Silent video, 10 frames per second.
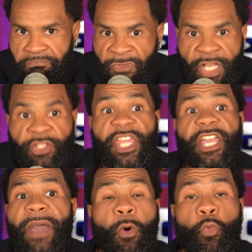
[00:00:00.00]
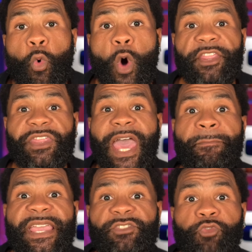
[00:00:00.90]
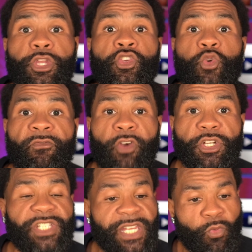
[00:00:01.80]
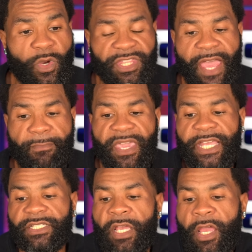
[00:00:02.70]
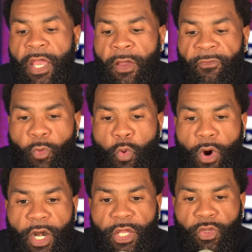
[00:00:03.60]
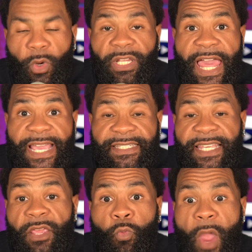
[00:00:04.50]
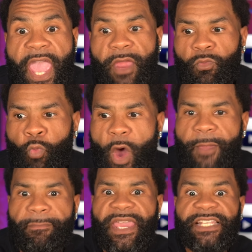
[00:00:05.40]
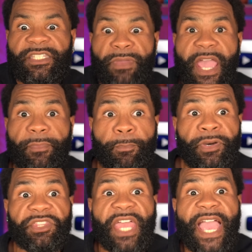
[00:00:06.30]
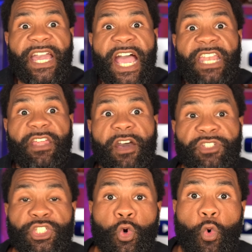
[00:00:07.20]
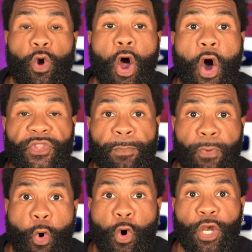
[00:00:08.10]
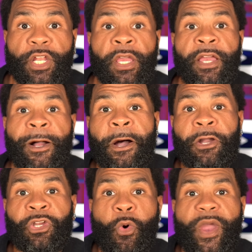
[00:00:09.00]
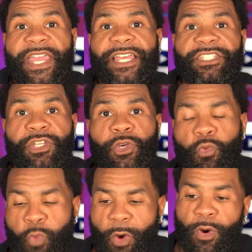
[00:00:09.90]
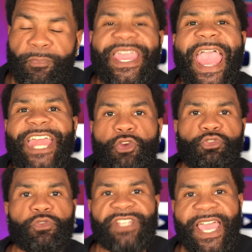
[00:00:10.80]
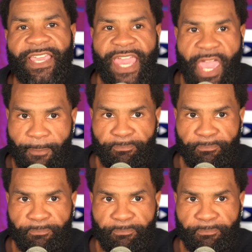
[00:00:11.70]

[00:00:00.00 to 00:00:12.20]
Think about what that means for your university, what that means for your legacy, and what it means to be able to put that kind of score on the board going into what will be a neutral site game,